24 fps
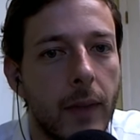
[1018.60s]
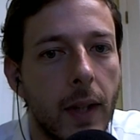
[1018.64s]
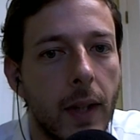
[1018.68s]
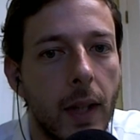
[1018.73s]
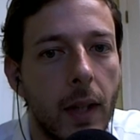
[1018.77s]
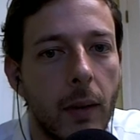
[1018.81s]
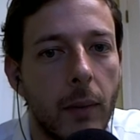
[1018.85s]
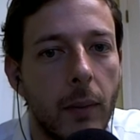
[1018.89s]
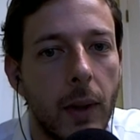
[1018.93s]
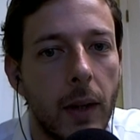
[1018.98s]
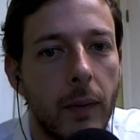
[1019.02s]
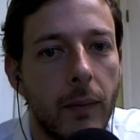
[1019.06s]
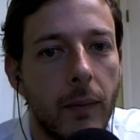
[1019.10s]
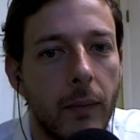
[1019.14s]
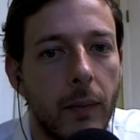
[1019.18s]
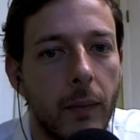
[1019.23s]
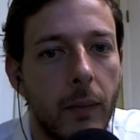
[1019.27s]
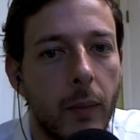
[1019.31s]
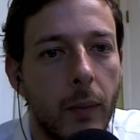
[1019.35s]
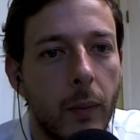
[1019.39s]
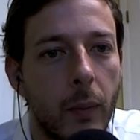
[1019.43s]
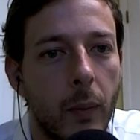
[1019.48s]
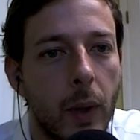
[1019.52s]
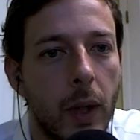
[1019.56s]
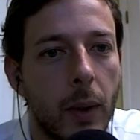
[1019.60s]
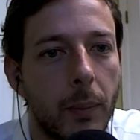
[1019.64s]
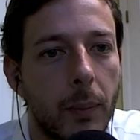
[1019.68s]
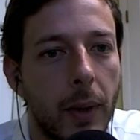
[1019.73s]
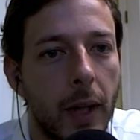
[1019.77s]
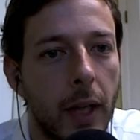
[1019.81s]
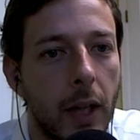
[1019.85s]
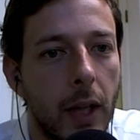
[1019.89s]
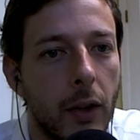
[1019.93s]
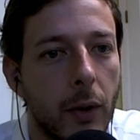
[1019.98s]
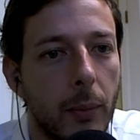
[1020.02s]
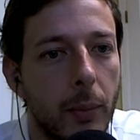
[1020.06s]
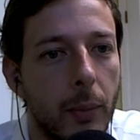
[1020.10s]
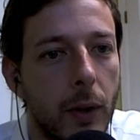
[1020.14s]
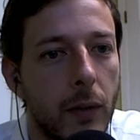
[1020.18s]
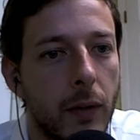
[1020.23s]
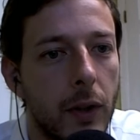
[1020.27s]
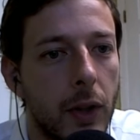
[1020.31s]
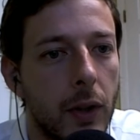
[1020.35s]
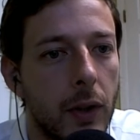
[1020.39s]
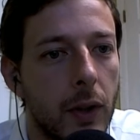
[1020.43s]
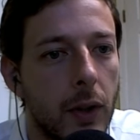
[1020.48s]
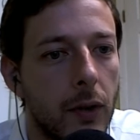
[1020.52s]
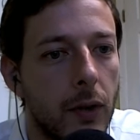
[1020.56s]
Well, we can play another move and
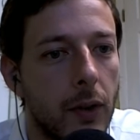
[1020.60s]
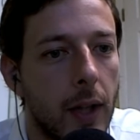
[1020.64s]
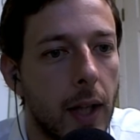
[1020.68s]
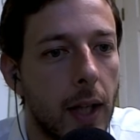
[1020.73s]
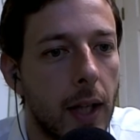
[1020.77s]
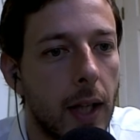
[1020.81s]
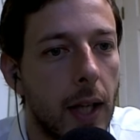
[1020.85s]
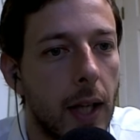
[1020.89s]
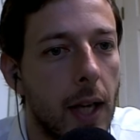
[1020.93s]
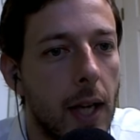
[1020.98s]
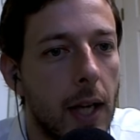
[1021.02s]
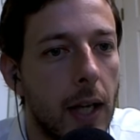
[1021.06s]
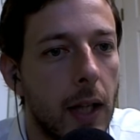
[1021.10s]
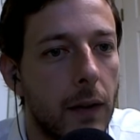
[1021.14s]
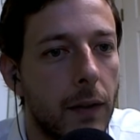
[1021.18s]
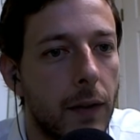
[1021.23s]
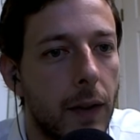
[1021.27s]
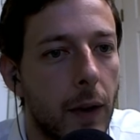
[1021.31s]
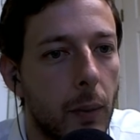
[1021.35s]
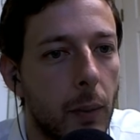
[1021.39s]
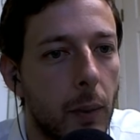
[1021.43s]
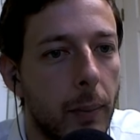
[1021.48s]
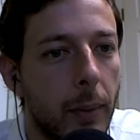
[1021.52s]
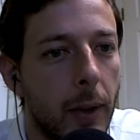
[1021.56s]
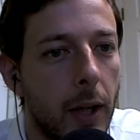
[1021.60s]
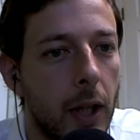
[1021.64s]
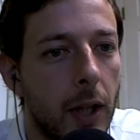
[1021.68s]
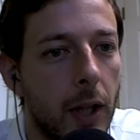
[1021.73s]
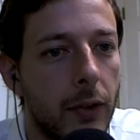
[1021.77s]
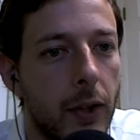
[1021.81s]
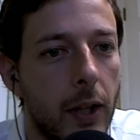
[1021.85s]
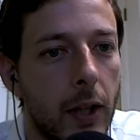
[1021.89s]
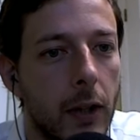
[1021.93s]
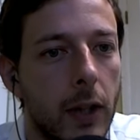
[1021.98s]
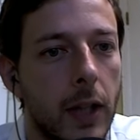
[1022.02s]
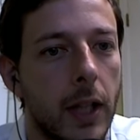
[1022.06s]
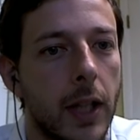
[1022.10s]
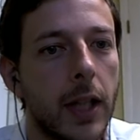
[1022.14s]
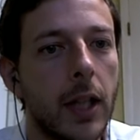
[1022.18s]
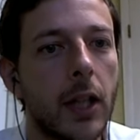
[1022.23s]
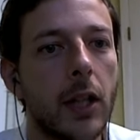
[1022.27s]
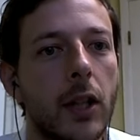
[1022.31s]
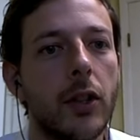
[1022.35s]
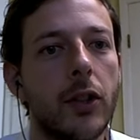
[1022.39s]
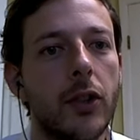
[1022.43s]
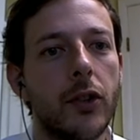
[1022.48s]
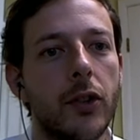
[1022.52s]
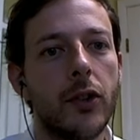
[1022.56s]
you can see it. If there were pawns here and
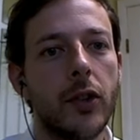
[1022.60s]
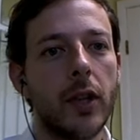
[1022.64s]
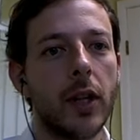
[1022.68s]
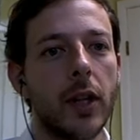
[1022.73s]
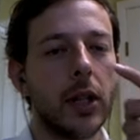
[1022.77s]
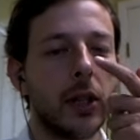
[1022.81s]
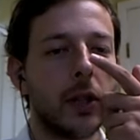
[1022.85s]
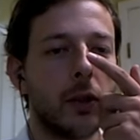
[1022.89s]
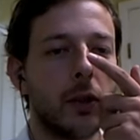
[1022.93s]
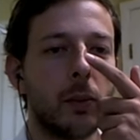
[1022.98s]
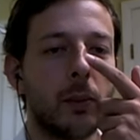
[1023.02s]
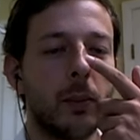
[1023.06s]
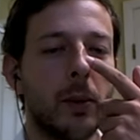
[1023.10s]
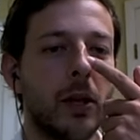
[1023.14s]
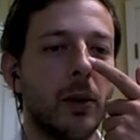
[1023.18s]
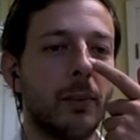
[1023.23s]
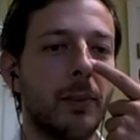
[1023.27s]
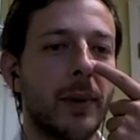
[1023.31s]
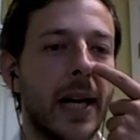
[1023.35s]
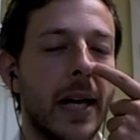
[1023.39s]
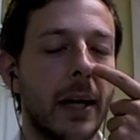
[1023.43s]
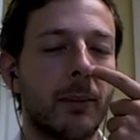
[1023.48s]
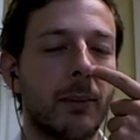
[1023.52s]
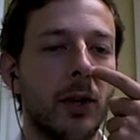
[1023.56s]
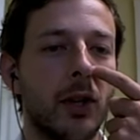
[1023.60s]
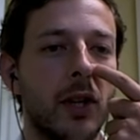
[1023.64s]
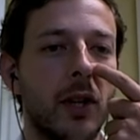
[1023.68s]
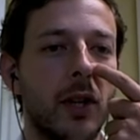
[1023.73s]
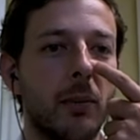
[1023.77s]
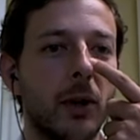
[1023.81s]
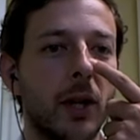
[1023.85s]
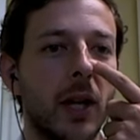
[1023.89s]
here, do you see that this would be the Blackmar-Diemer